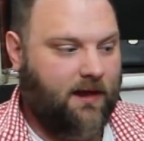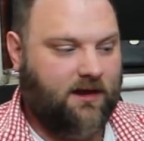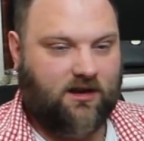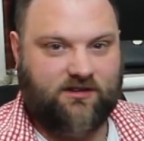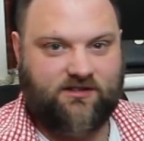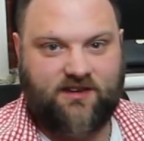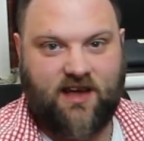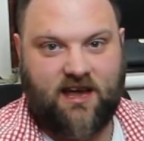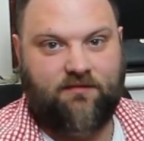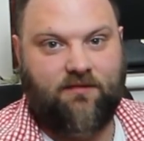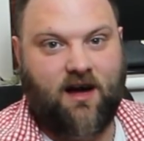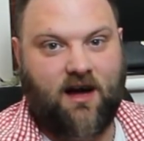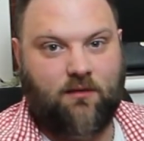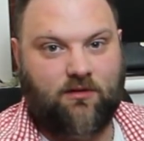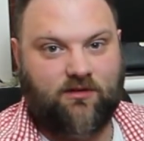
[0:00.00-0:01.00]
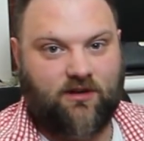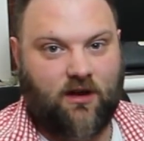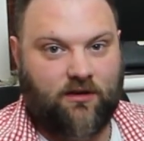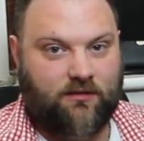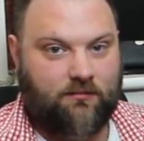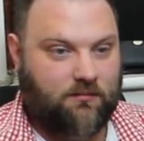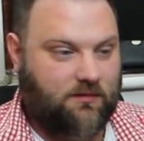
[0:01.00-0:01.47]
Because say if I was
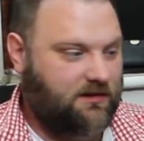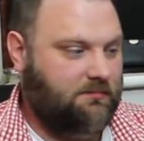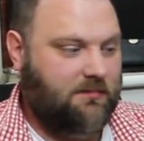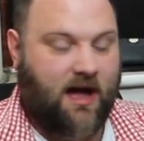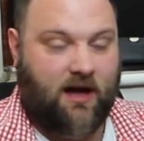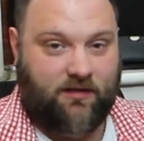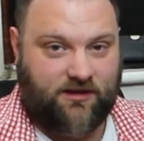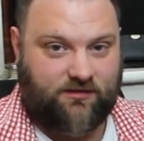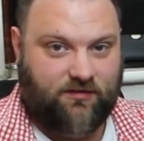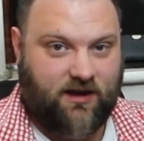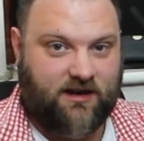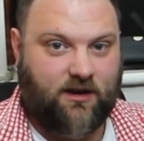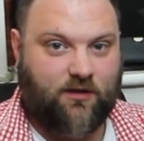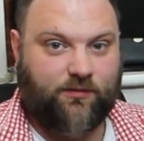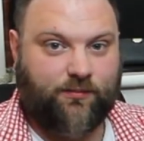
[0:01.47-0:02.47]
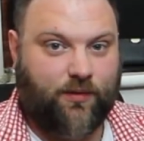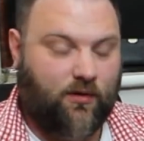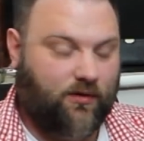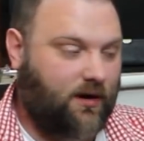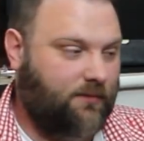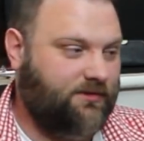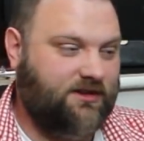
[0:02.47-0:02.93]
on, now this radio's
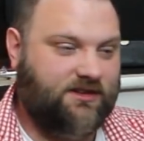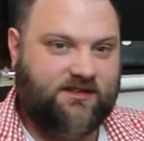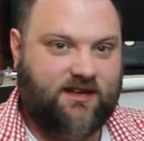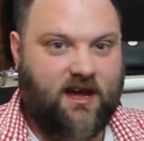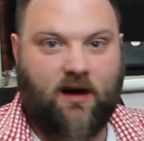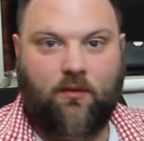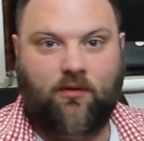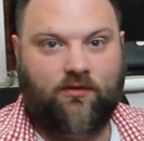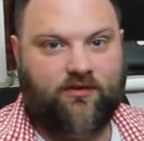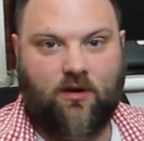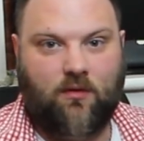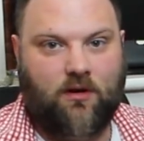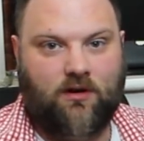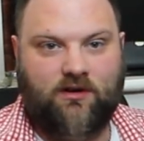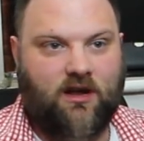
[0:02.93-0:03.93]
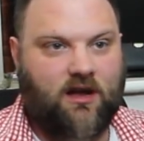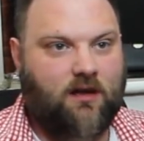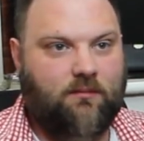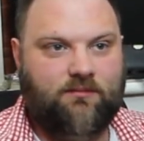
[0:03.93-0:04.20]
programmed, and say I want to go on,